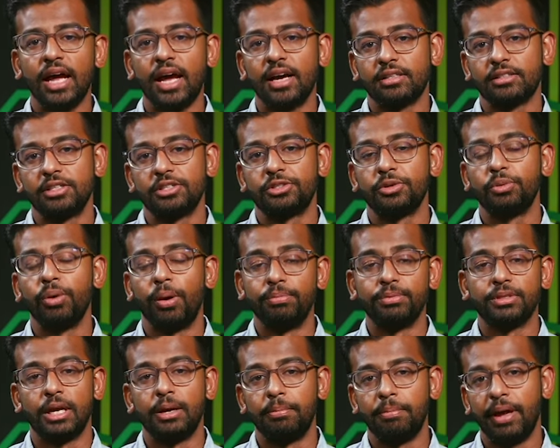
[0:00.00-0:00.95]
access a
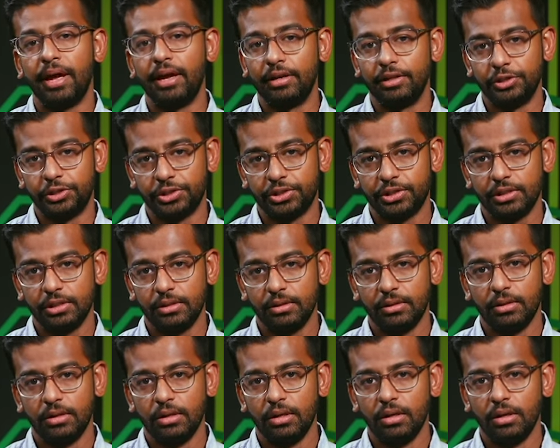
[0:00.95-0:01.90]
website page.
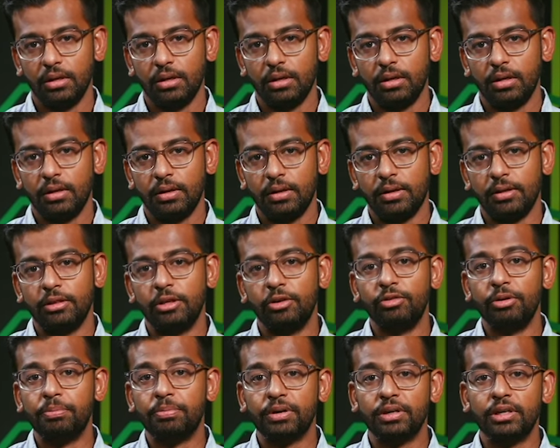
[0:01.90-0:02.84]
The
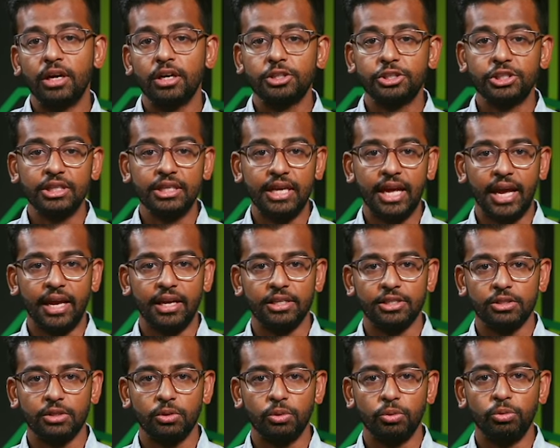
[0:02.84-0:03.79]
reproduction case